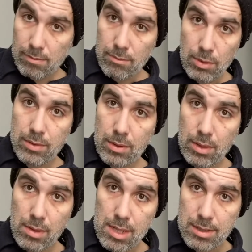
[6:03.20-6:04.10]
what Tony
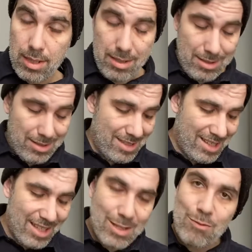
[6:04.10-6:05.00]
Rice does.
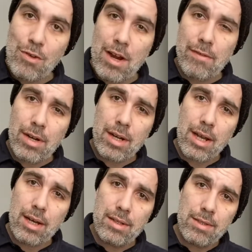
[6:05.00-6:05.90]
It's very, very
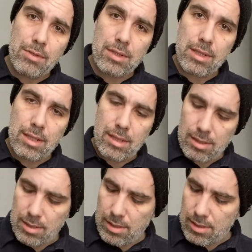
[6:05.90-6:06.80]
kind of difficult to
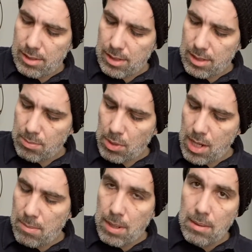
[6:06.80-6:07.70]

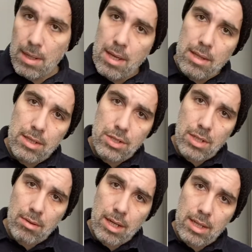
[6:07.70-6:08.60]
explain, but the
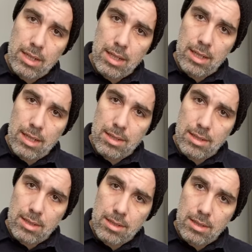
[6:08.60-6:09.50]
general idea
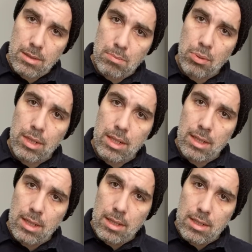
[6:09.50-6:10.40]
is it's
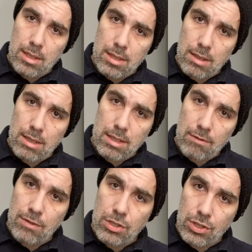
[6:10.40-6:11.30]

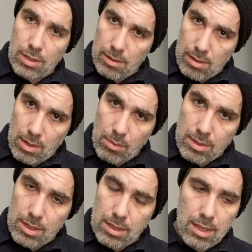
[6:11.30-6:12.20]
efficient. In other
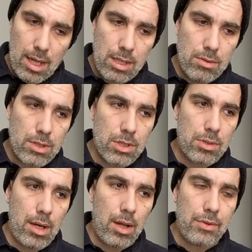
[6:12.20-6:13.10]
words, it's not using
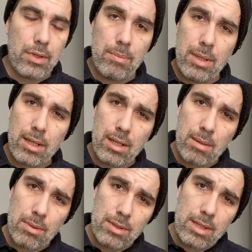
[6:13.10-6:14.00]
straight alternate picking
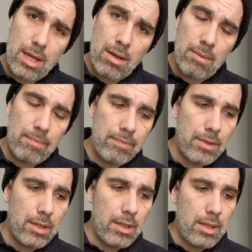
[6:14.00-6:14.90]
up or down.
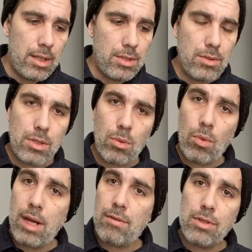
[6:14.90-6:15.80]
It's using
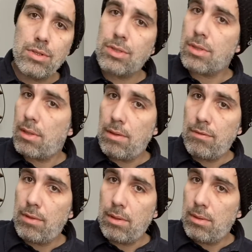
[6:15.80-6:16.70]
whatever's the
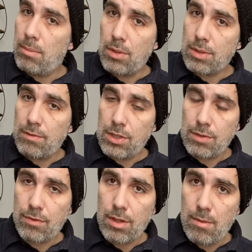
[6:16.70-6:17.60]
most
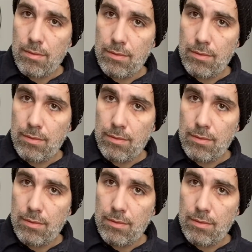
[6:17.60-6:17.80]
efficient for the